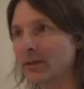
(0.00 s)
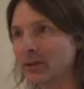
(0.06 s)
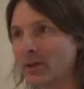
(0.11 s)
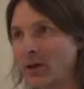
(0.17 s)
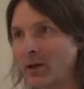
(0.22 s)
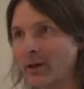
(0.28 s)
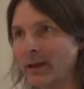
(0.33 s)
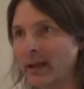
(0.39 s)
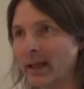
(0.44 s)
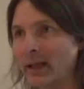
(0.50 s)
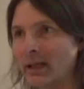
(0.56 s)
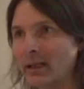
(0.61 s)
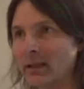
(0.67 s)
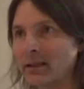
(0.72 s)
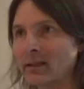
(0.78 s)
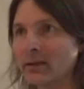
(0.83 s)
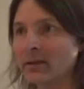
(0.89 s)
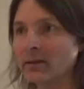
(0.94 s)
all A
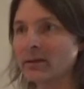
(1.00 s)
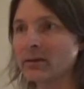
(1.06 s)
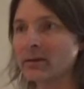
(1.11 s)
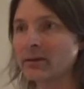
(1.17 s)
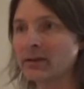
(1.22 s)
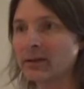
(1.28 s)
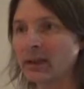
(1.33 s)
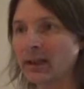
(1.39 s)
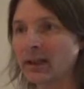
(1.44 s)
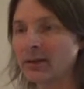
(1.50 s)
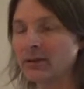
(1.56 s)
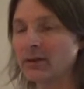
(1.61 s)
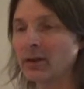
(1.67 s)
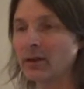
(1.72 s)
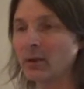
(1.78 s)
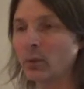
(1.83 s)
stickings